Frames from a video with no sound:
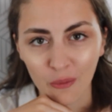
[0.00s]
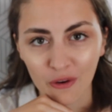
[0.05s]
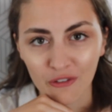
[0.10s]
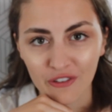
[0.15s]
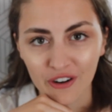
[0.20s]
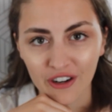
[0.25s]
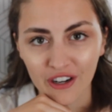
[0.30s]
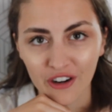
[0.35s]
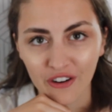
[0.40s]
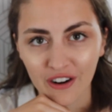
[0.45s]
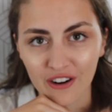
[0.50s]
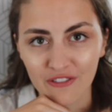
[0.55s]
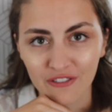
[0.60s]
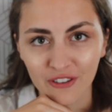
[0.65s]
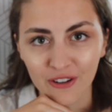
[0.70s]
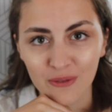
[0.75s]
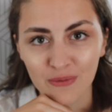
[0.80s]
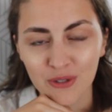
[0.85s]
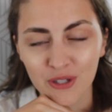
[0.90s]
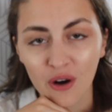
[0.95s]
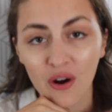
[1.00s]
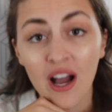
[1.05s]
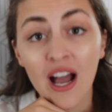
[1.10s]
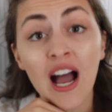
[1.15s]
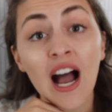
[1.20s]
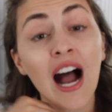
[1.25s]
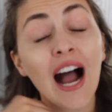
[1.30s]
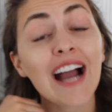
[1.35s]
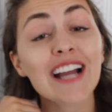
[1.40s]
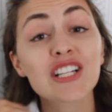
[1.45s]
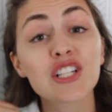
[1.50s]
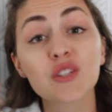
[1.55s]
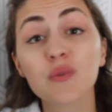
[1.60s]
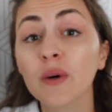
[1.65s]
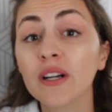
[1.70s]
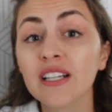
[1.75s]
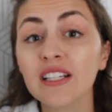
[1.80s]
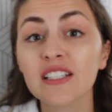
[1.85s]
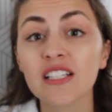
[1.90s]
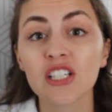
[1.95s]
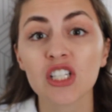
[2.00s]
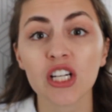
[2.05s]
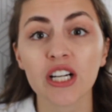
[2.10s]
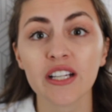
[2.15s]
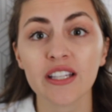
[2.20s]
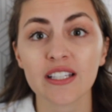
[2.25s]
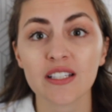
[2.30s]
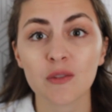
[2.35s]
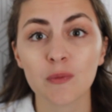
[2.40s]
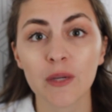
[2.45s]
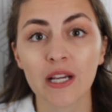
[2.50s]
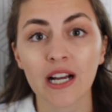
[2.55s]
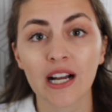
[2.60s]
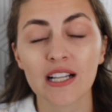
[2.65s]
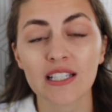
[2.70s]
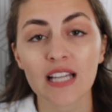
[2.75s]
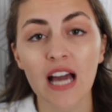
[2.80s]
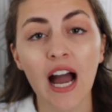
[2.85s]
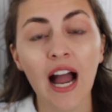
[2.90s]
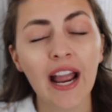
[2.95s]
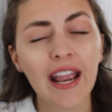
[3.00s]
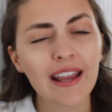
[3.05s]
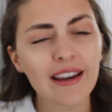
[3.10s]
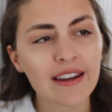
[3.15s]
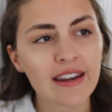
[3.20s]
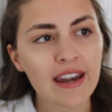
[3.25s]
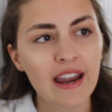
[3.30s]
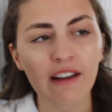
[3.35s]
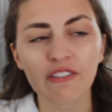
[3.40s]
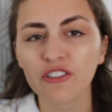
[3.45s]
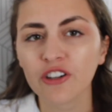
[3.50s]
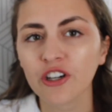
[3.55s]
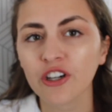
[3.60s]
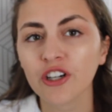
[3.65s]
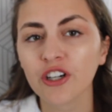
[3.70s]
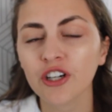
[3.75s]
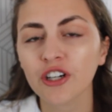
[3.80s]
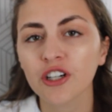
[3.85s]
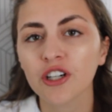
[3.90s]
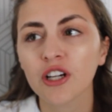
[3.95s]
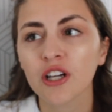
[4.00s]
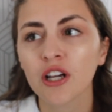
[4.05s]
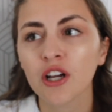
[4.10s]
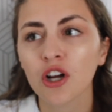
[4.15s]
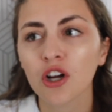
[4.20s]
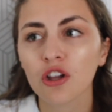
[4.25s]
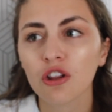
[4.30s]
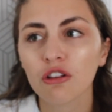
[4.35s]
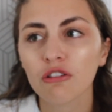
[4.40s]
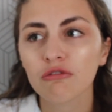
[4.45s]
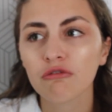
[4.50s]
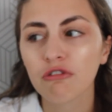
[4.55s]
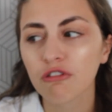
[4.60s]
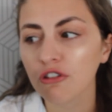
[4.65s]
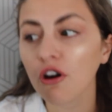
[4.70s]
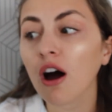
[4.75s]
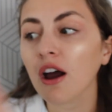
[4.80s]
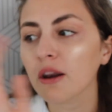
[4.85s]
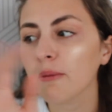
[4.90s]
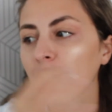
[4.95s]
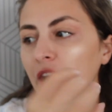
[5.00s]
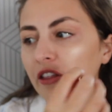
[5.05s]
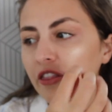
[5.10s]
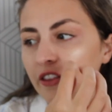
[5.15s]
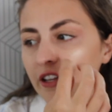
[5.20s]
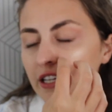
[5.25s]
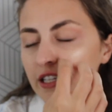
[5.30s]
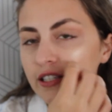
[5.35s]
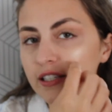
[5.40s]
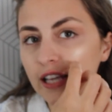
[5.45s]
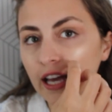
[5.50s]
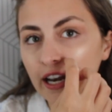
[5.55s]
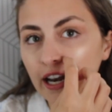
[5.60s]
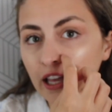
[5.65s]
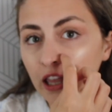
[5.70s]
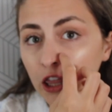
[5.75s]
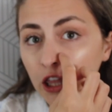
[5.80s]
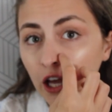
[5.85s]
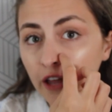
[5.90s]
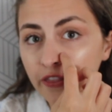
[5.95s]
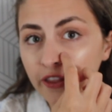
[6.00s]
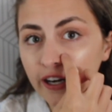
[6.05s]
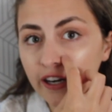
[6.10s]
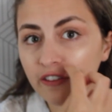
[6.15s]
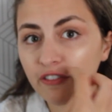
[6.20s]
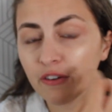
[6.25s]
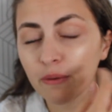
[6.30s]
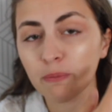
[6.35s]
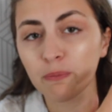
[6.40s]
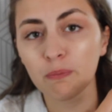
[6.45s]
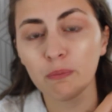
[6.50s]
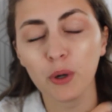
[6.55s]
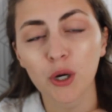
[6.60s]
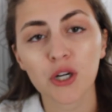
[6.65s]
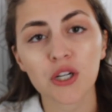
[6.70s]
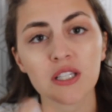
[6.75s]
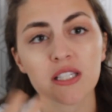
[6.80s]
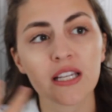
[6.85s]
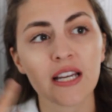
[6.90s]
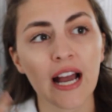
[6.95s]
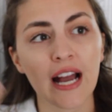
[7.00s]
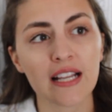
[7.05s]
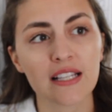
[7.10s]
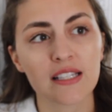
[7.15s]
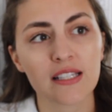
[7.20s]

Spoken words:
We're very grateful. So I just wanted to share this because I had never thought about this, and I thought that if a person had